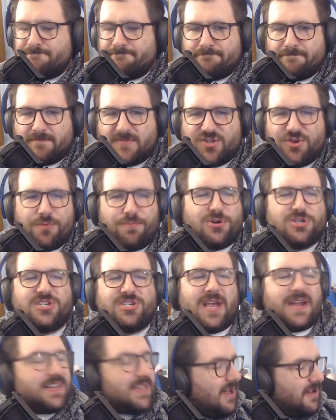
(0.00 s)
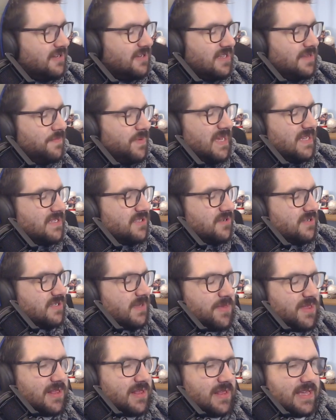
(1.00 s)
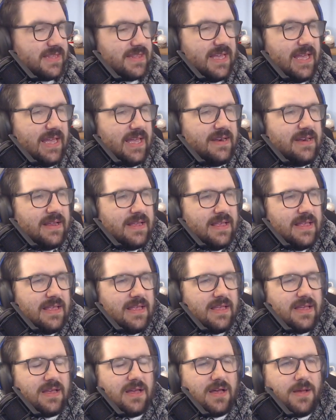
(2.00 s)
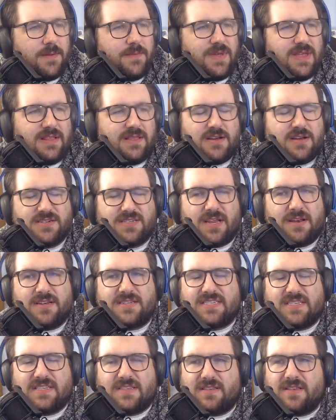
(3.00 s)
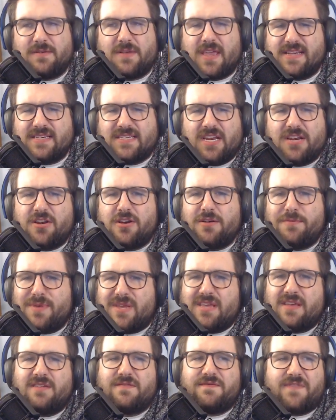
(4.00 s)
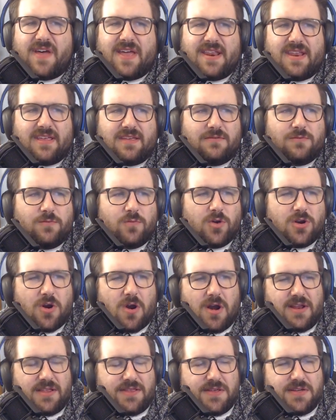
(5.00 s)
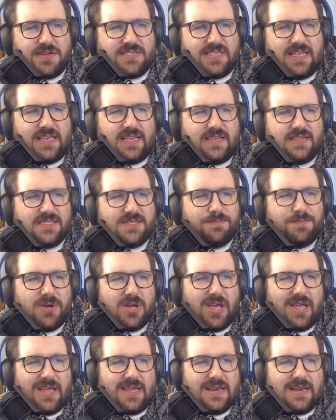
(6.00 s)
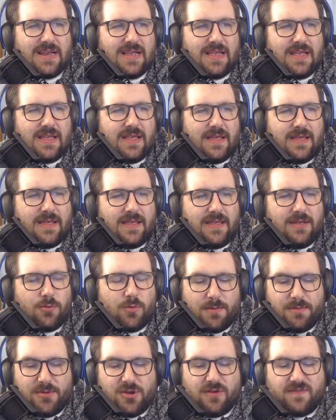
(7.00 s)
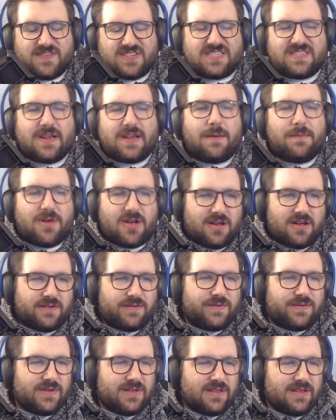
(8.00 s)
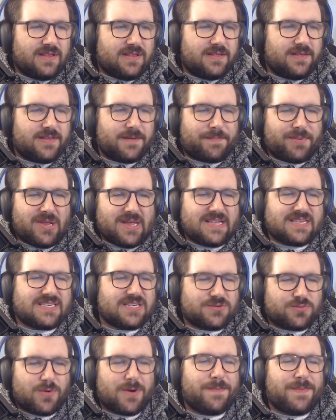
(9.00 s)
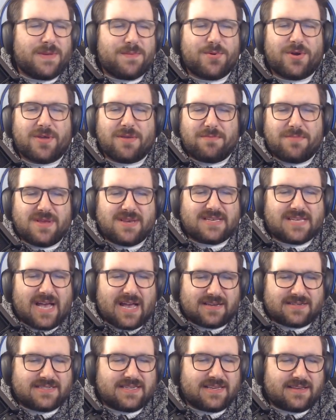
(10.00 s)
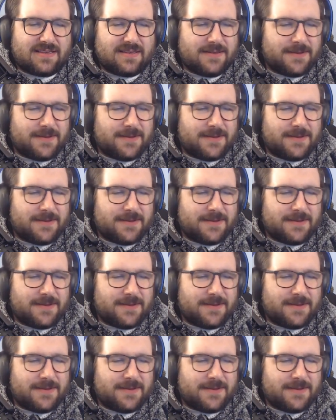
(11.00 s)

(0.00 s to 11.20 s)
two projectile DPS or something like that. And there's going to continue to be infighting regarding those things, but it removes some of the places where people can be toxic.